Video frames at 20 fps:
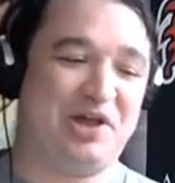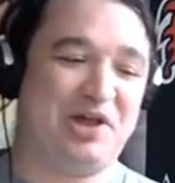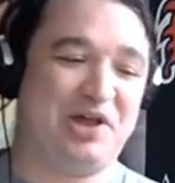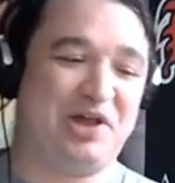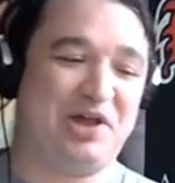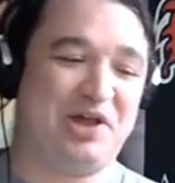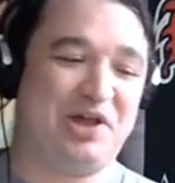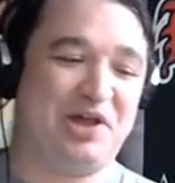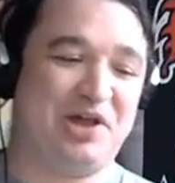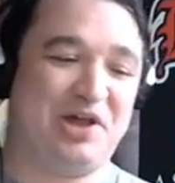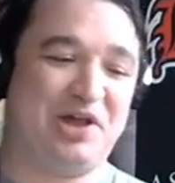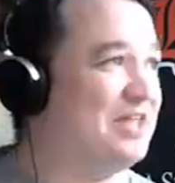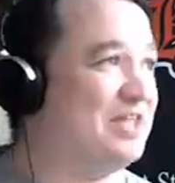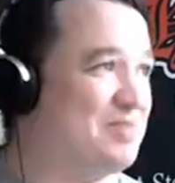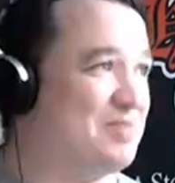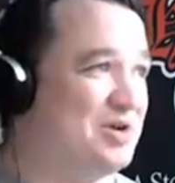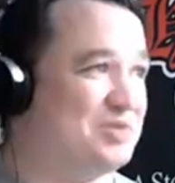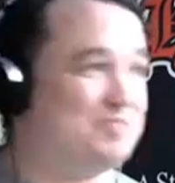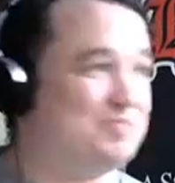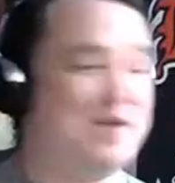
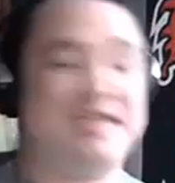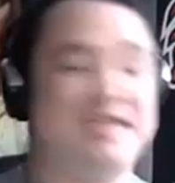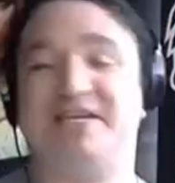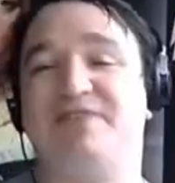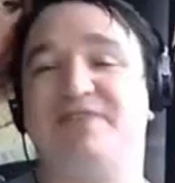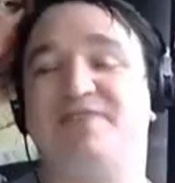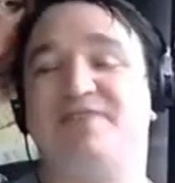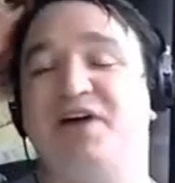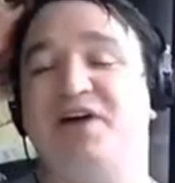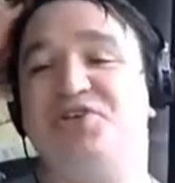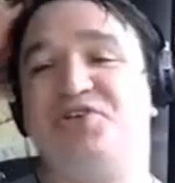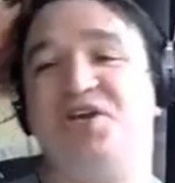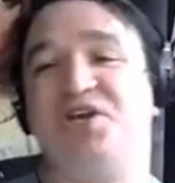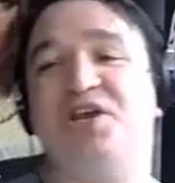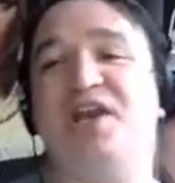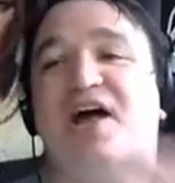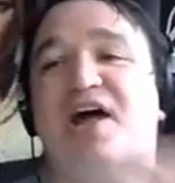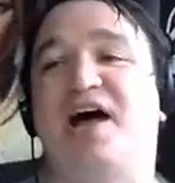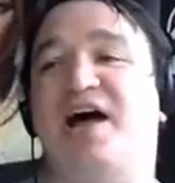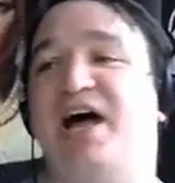But at the most
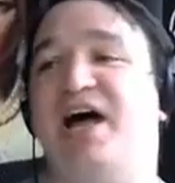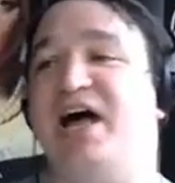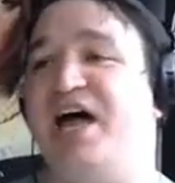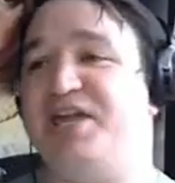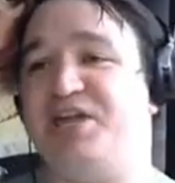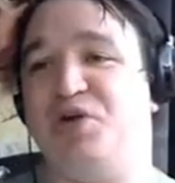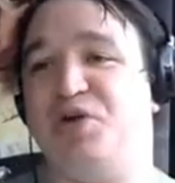basic version,